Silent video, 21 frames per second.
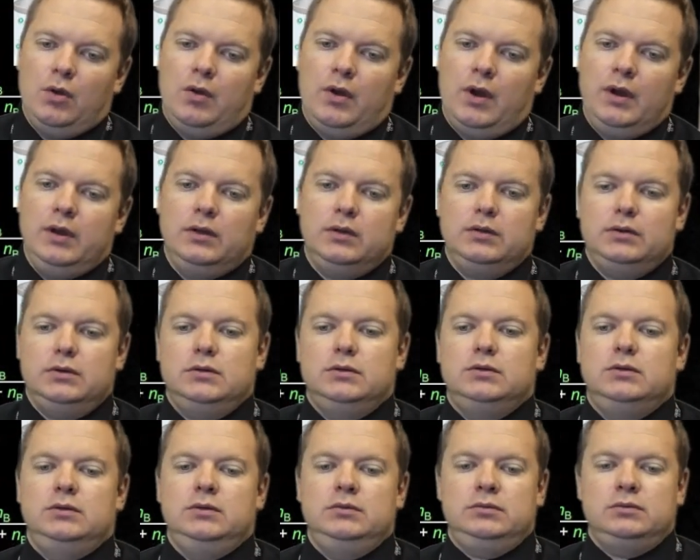Right?
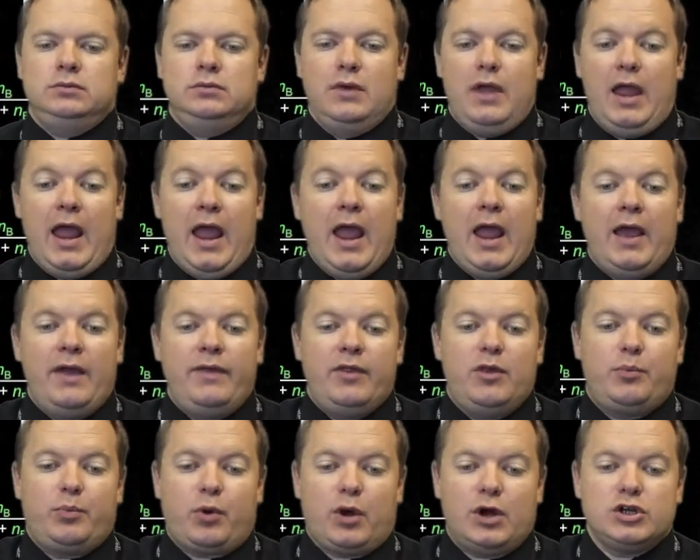
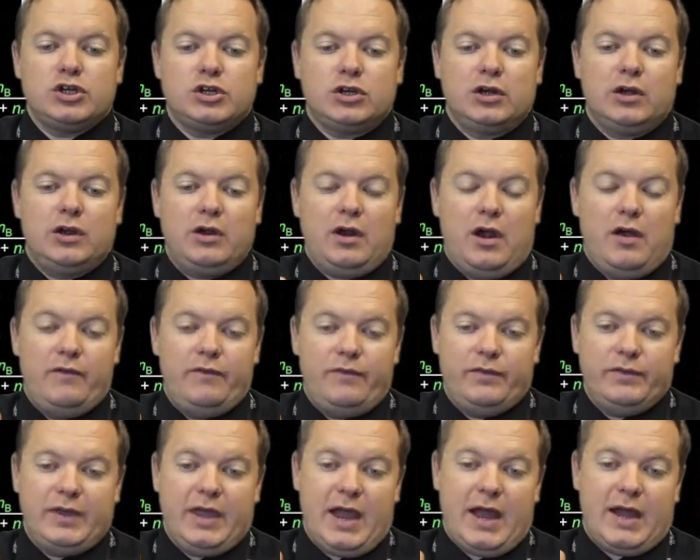And the pressure
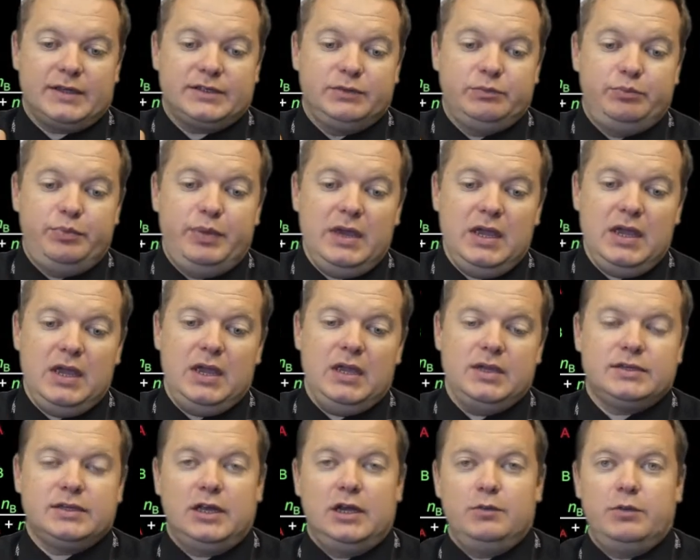of gas
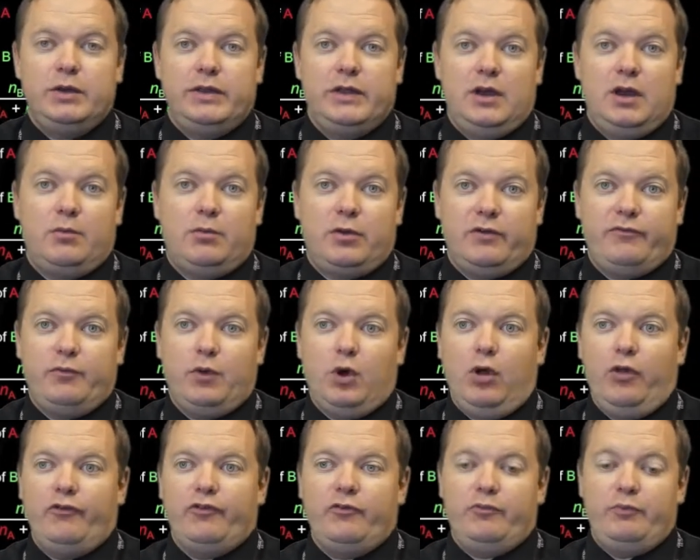B is going to be the number of
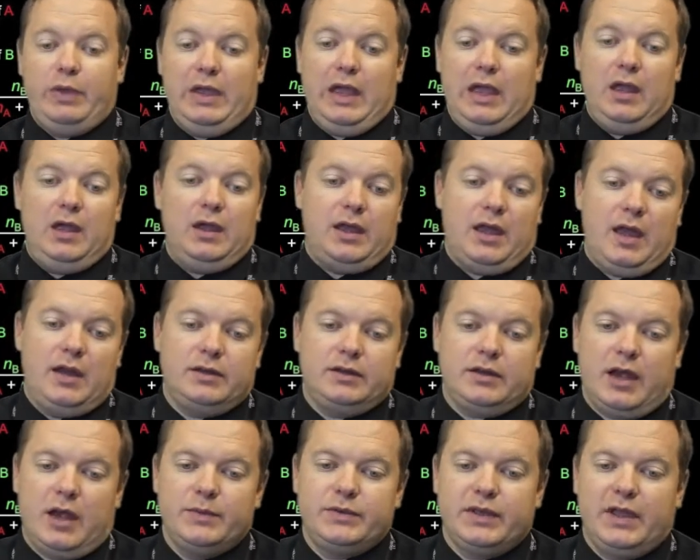moles of B, again,
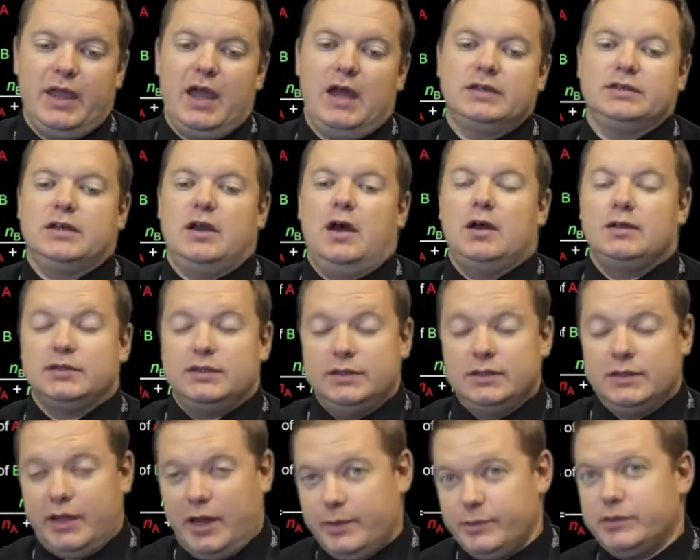times the gas
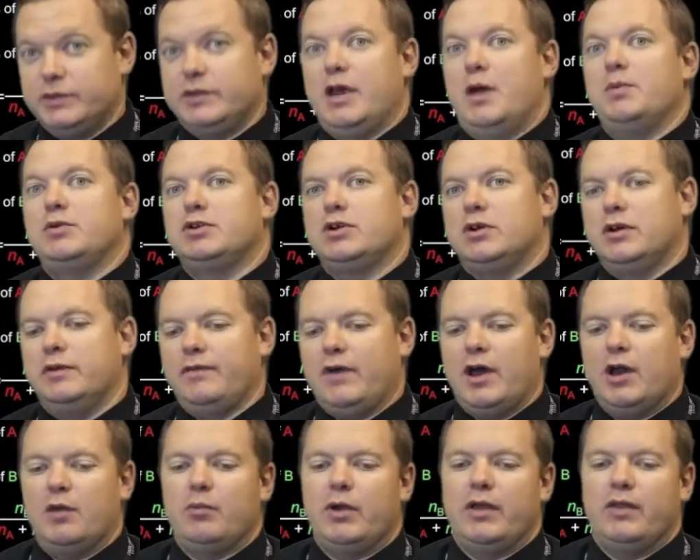constant times the temperature
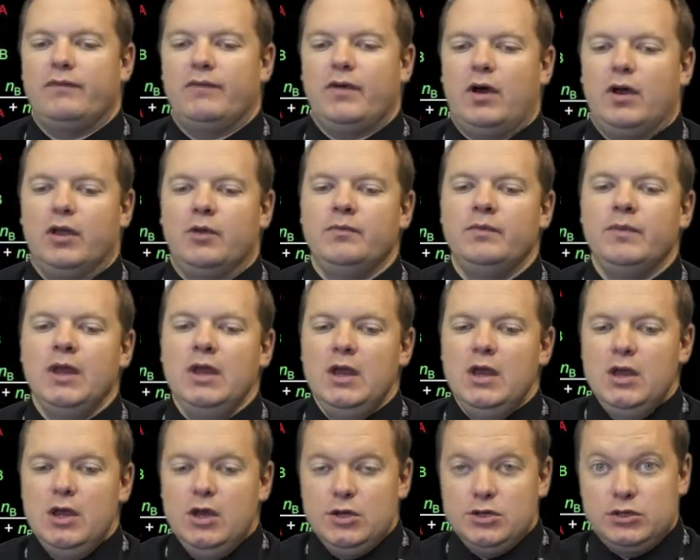divided by the volume.
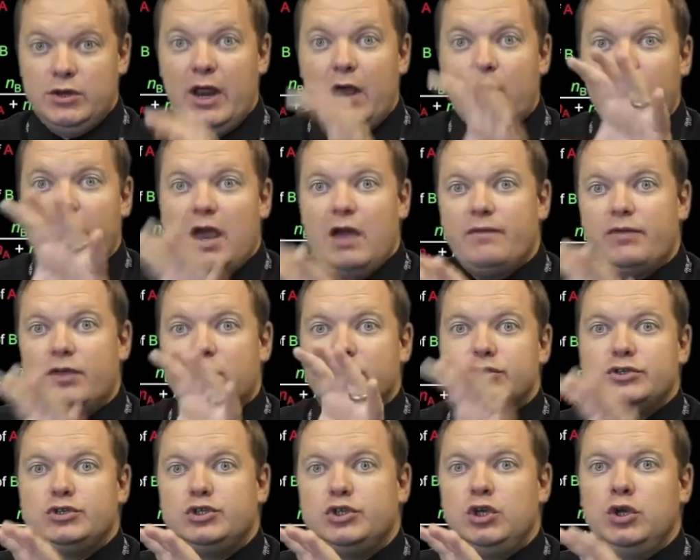So now we have
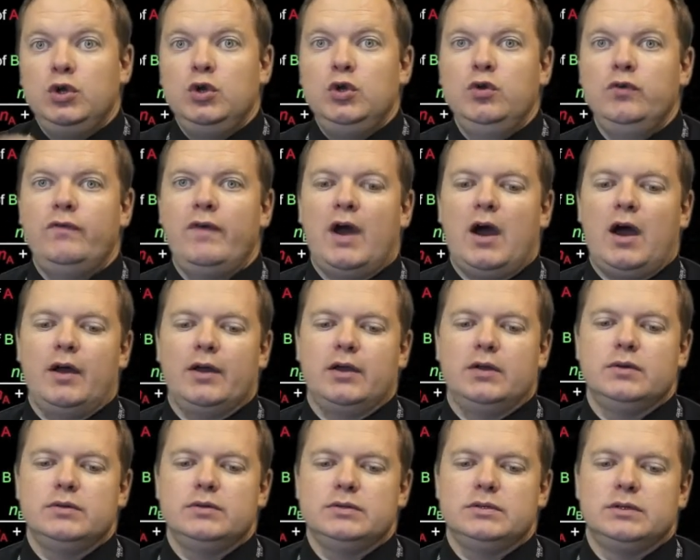those two
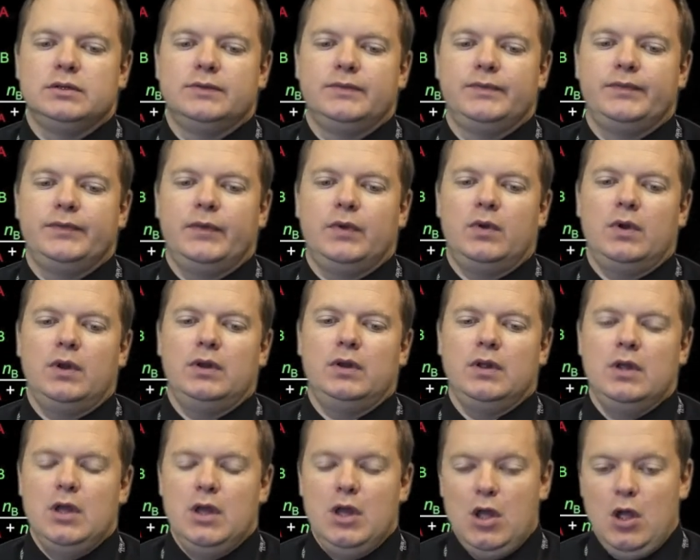values. Right?
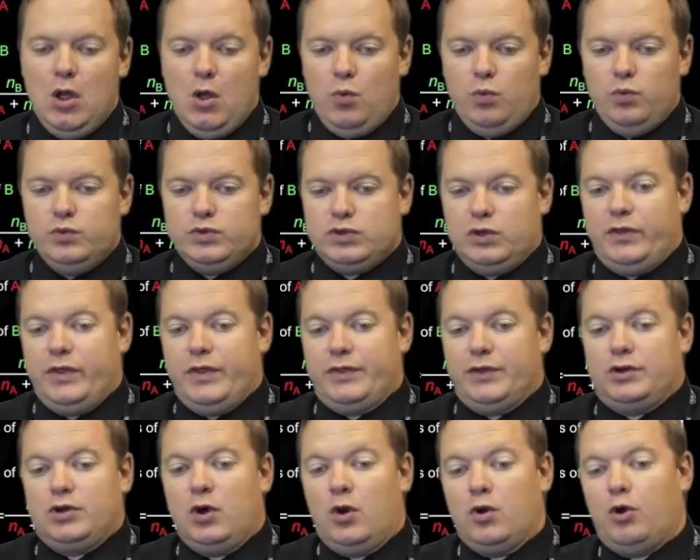So that
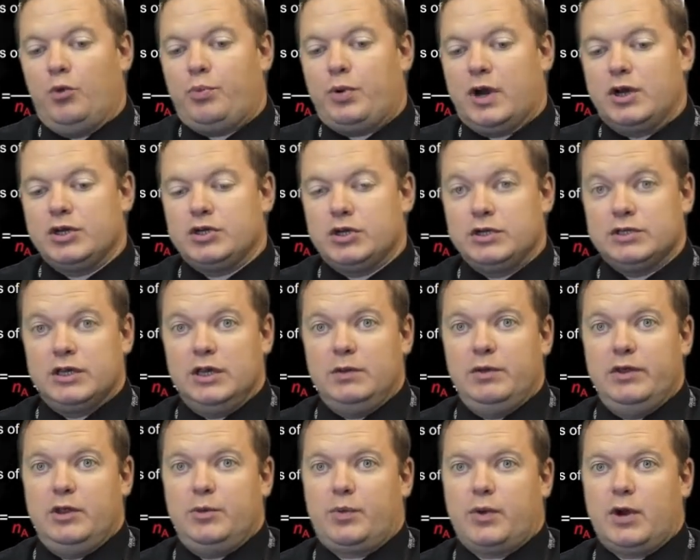the total pressure is going
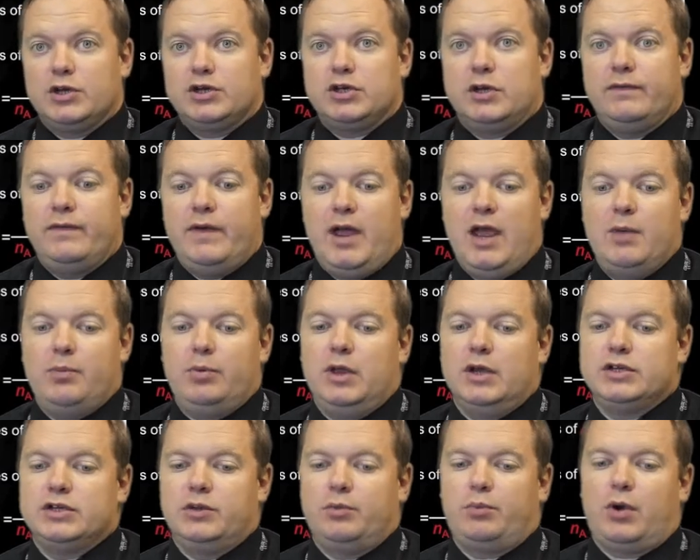to be the pressure of A
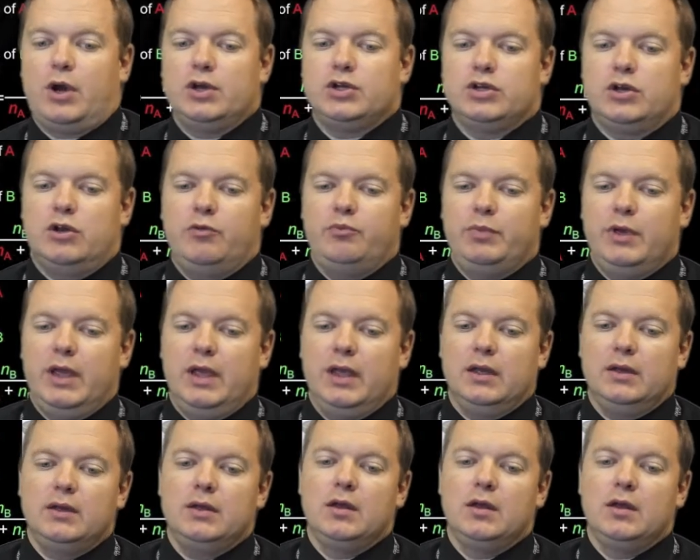plus the pressure of B.